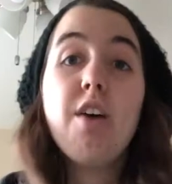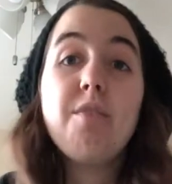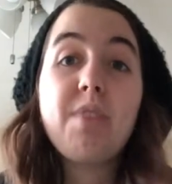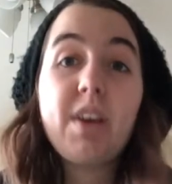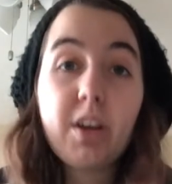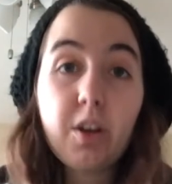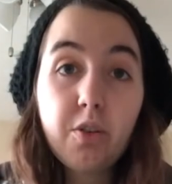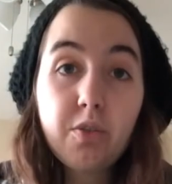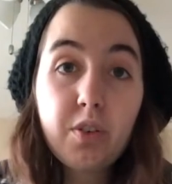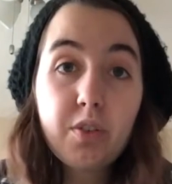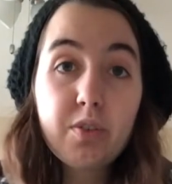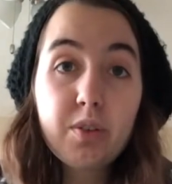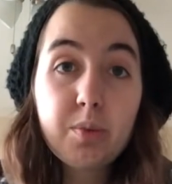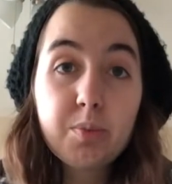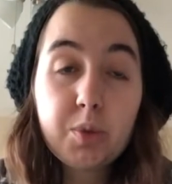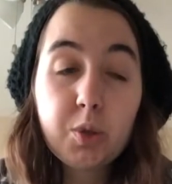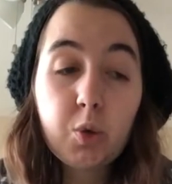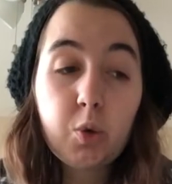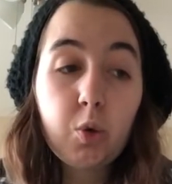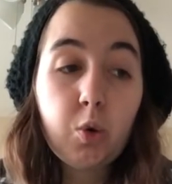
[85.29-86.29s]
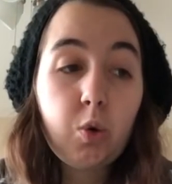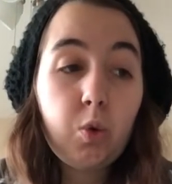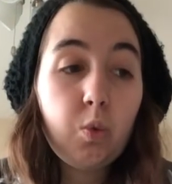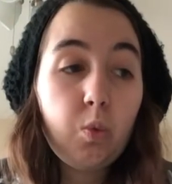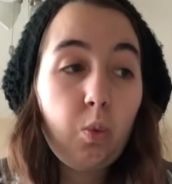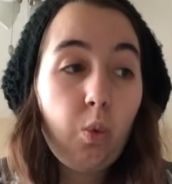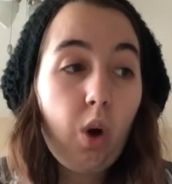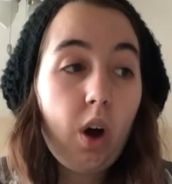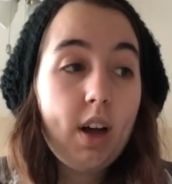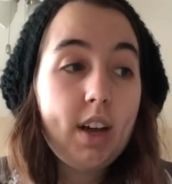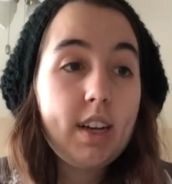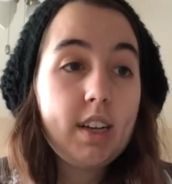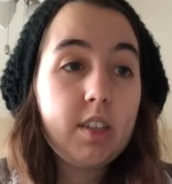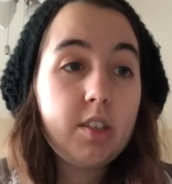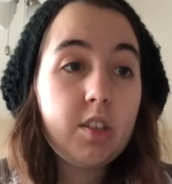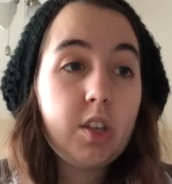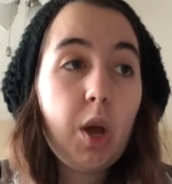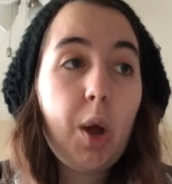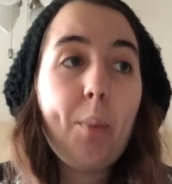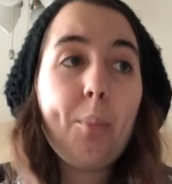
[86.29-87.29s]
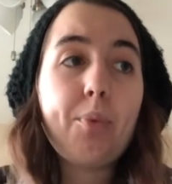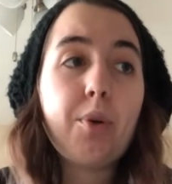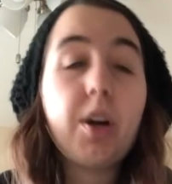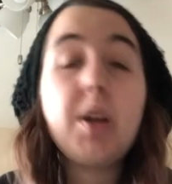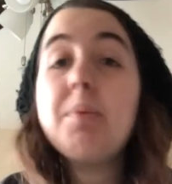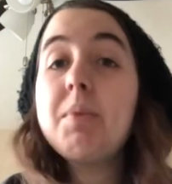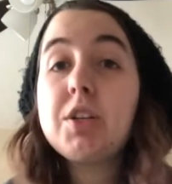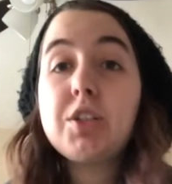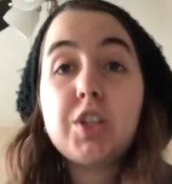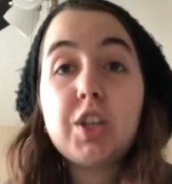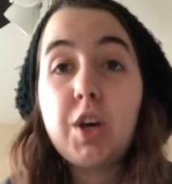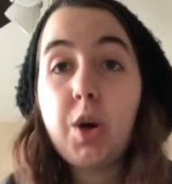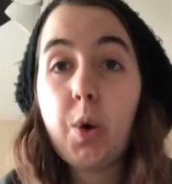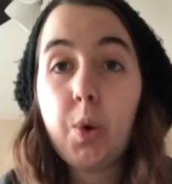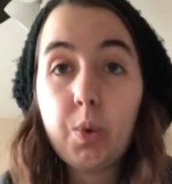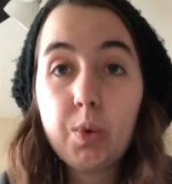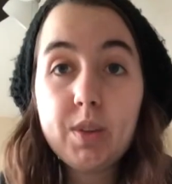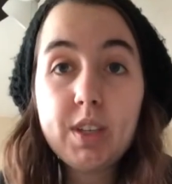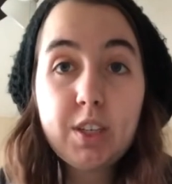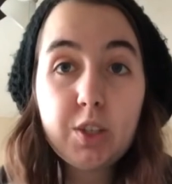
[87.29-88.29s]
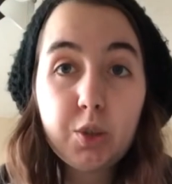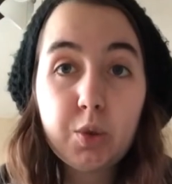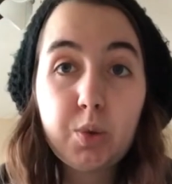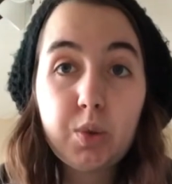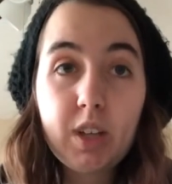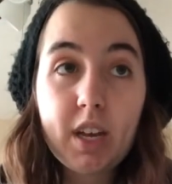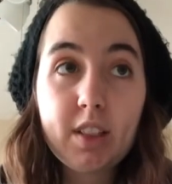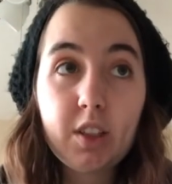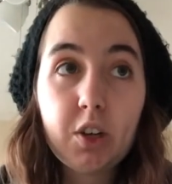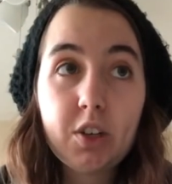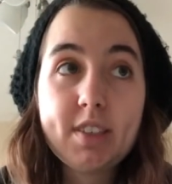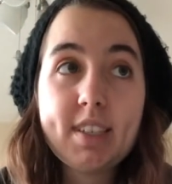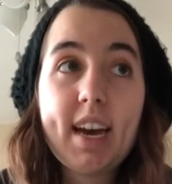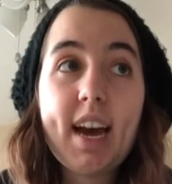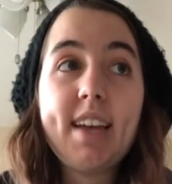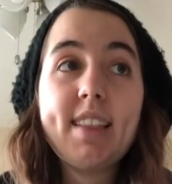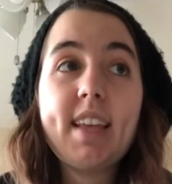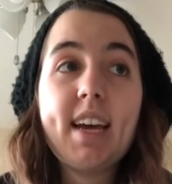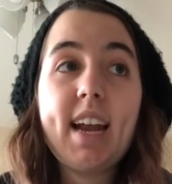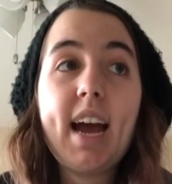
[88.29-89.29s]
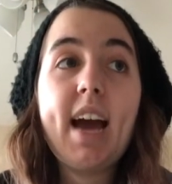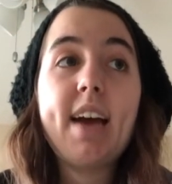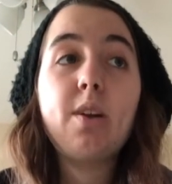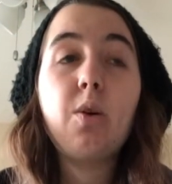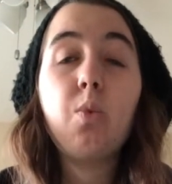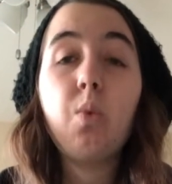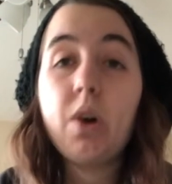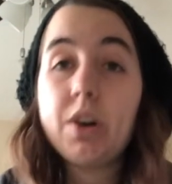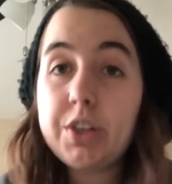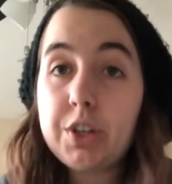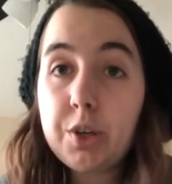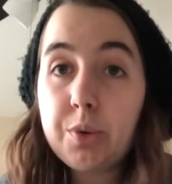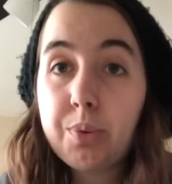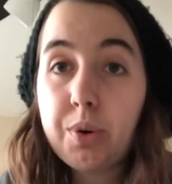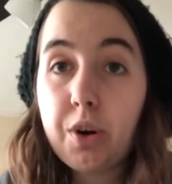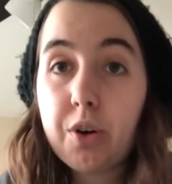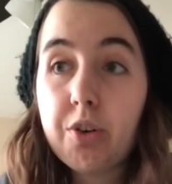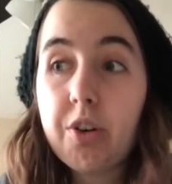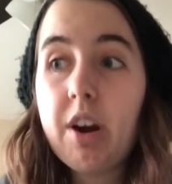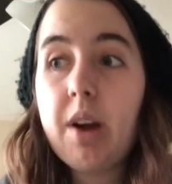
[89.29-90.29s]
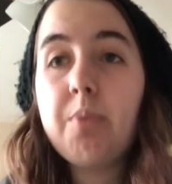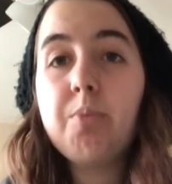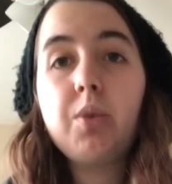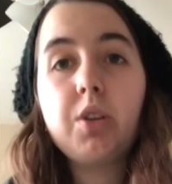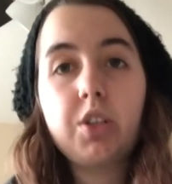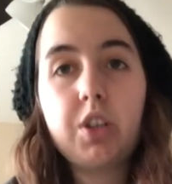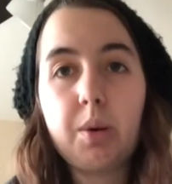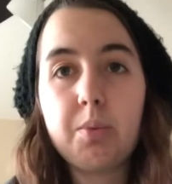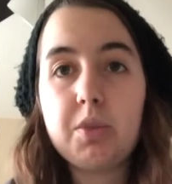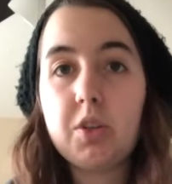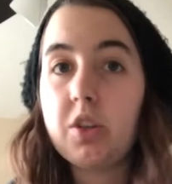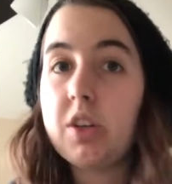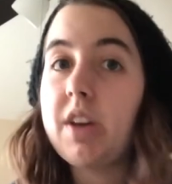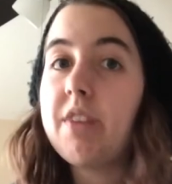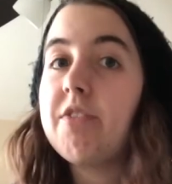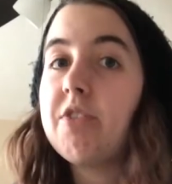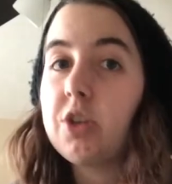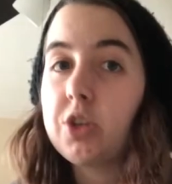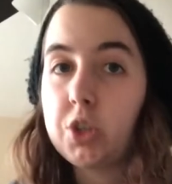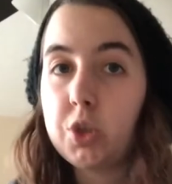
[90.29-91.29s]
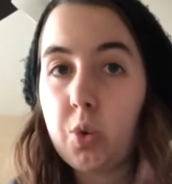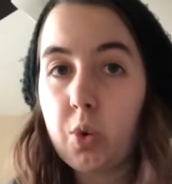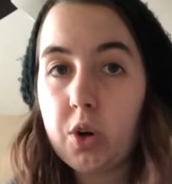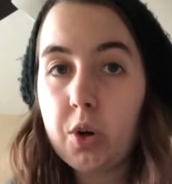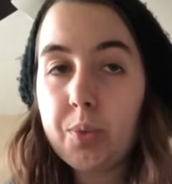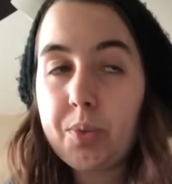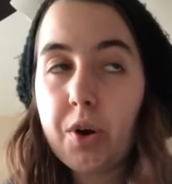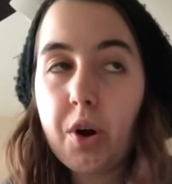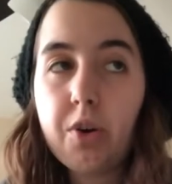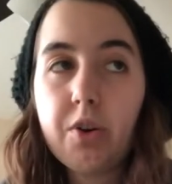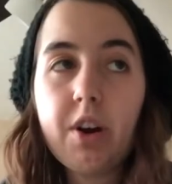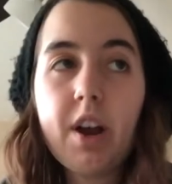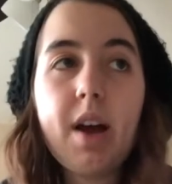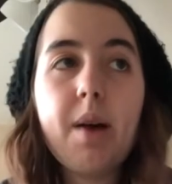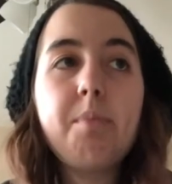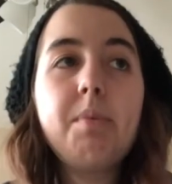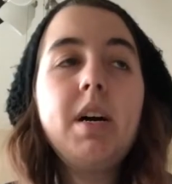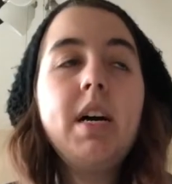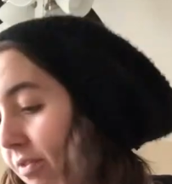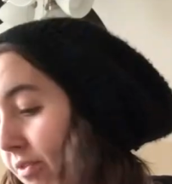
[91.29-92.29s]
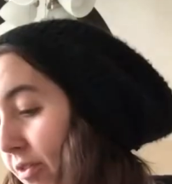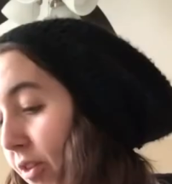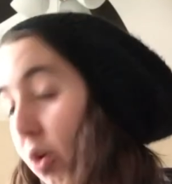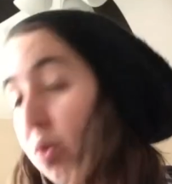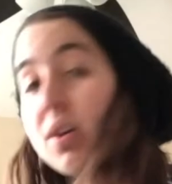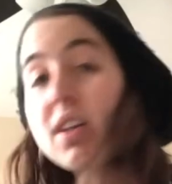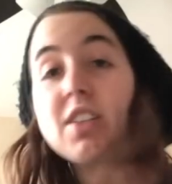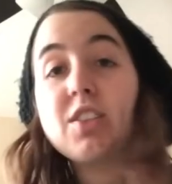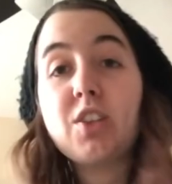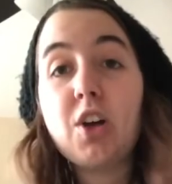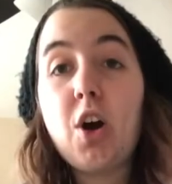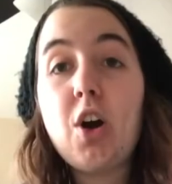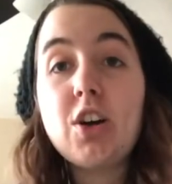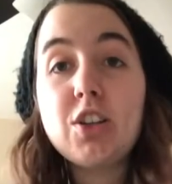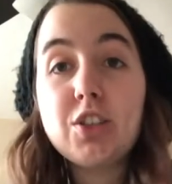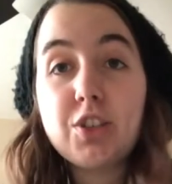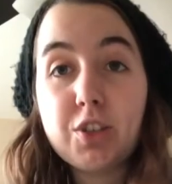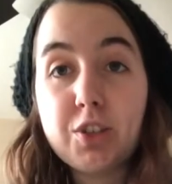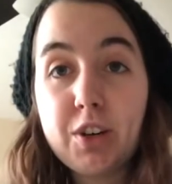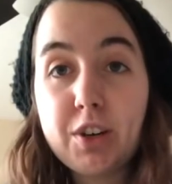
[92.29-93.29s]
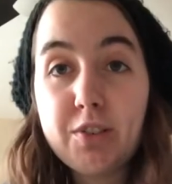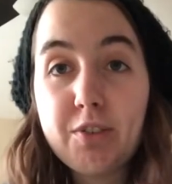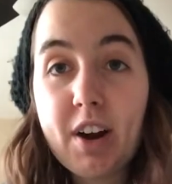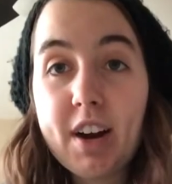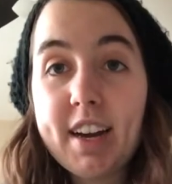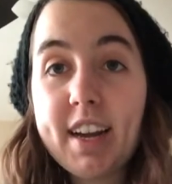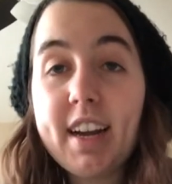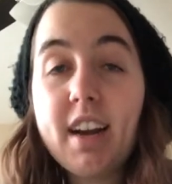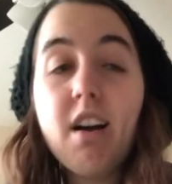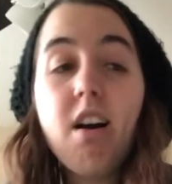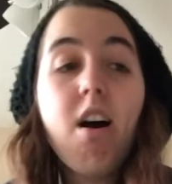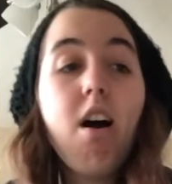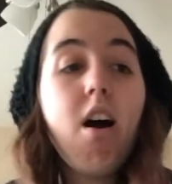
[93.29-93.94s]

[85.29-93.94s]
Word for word: Vancouver Film School was pretty much the only school I looked at that had a one-year program, which I was looking for a shorter program, focused on screenwriting.